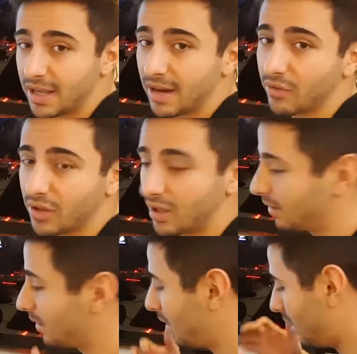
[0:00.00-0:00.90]
everything
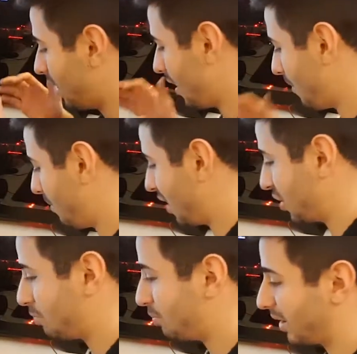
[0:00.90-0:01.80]
a
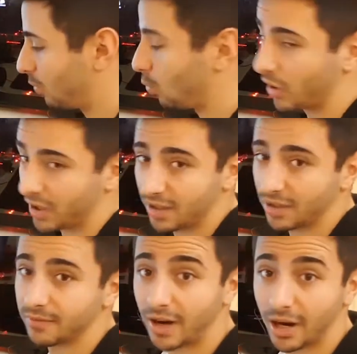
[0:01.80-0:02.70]
much better working
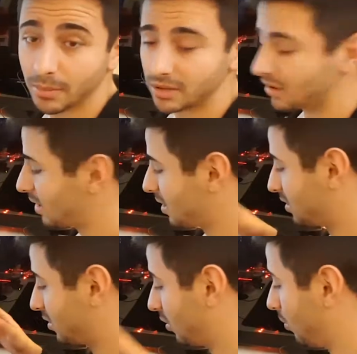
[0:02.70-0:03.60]
environment.
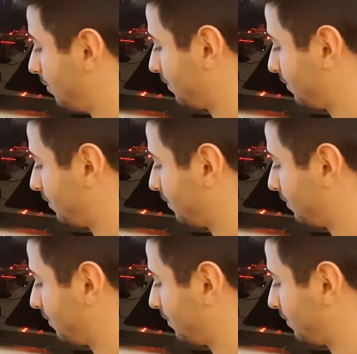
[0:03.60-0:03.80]
So